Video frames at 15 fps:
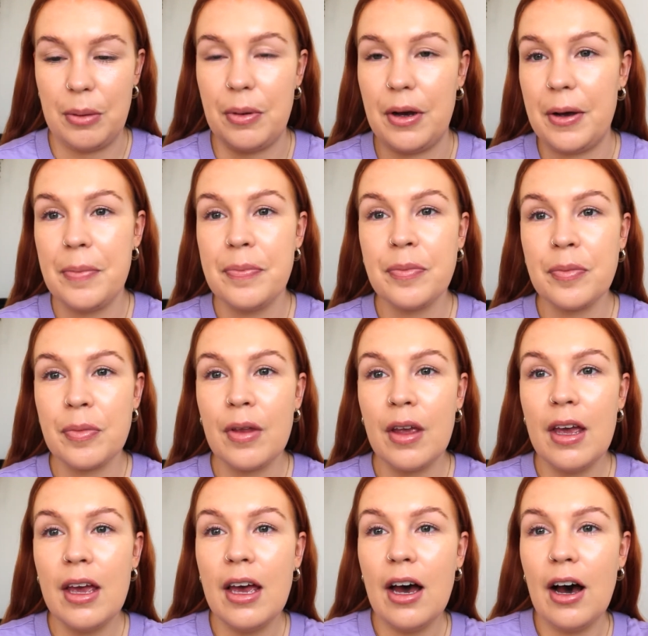But
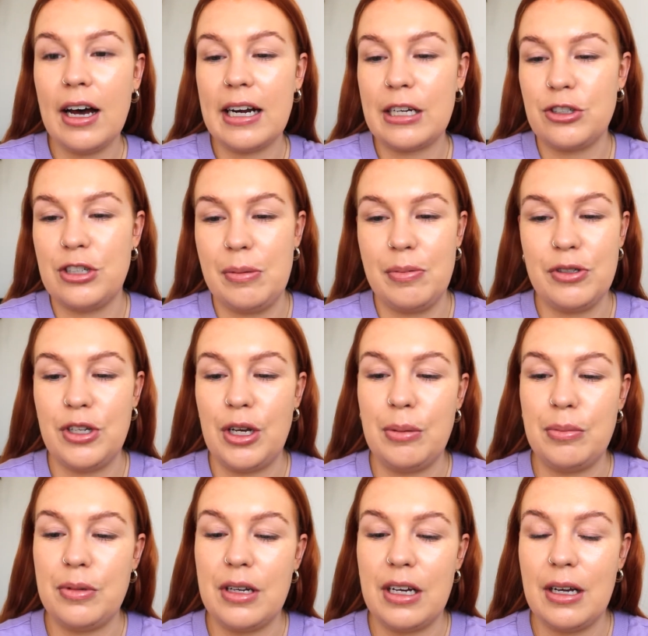I naturally
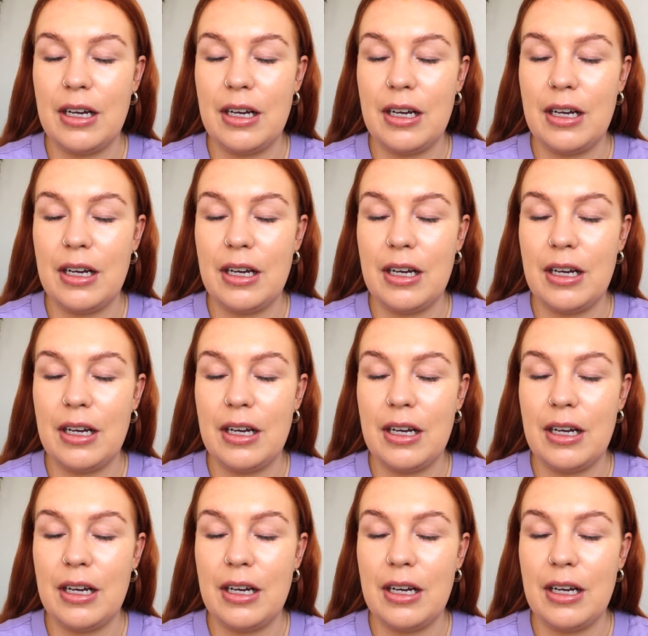assumed